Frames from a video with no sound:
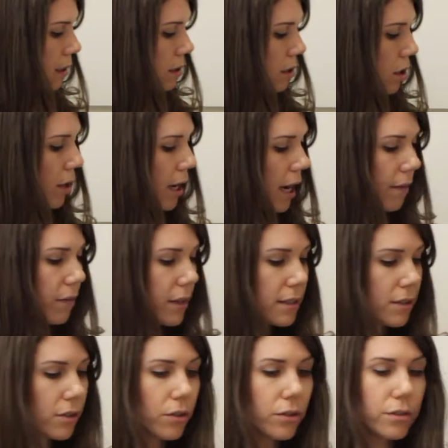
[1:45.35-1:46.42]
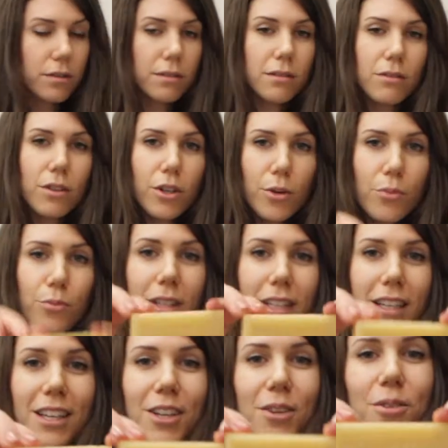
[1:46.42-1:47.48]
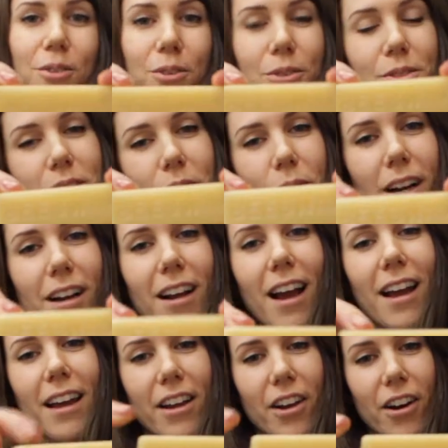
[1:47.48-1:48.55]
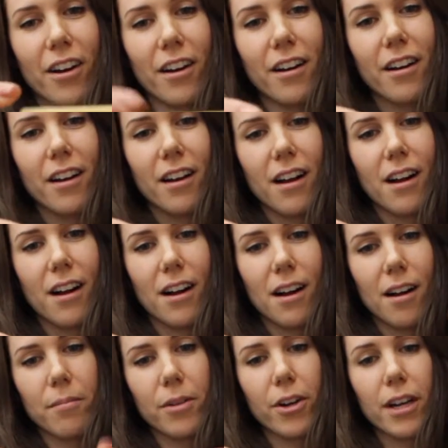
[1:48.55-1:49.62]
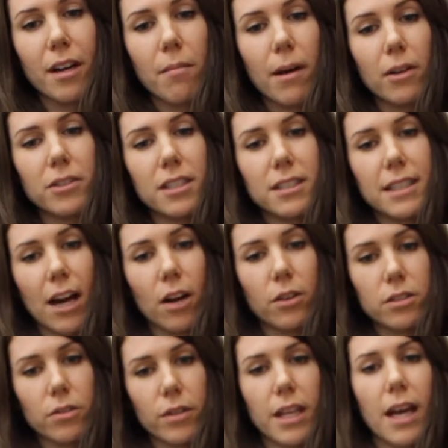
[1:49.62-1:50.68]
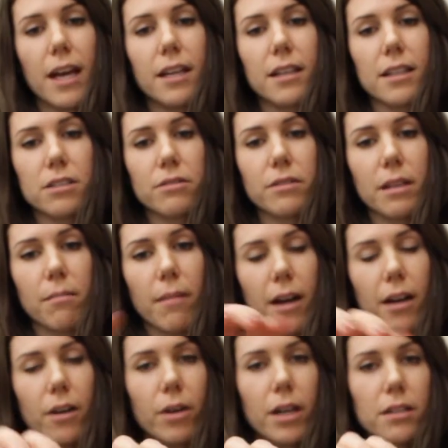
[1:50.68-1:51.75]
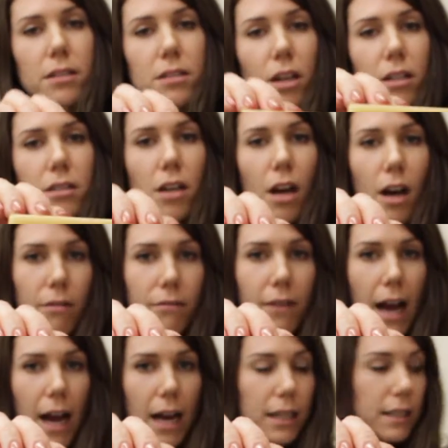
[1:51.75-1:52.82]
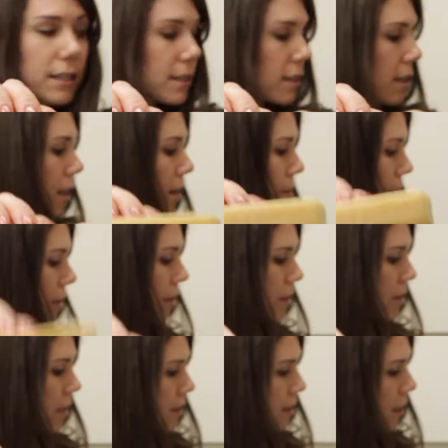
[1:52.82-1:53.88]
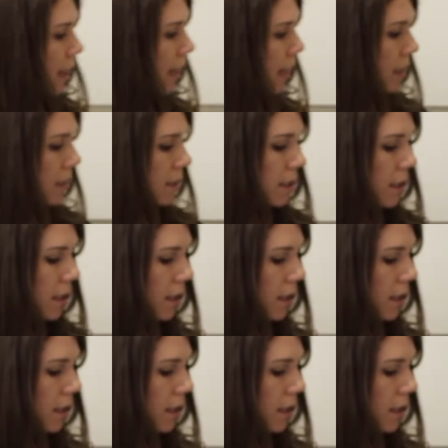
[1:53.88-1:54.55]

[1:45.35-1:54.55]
So I have this little really cute little square guy here. You're going to melt it down, so in the end it doesn't really matter what it starts off as. But there's this kind.